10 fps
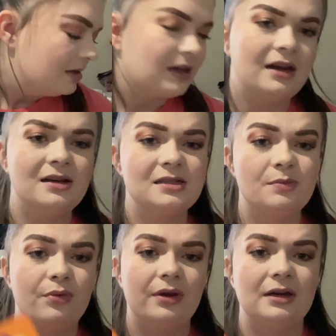kind of
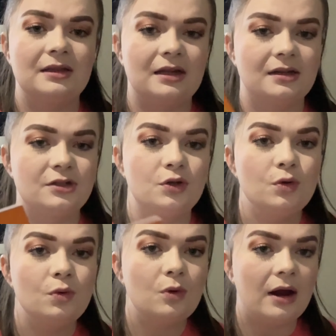disappointed that
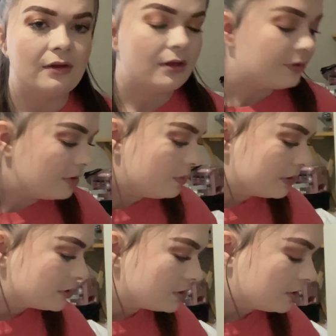two out of the three
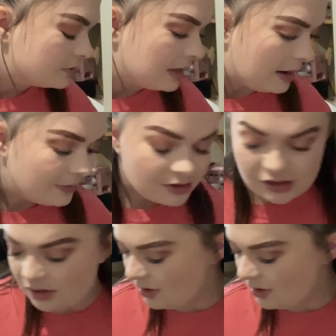books are damaged.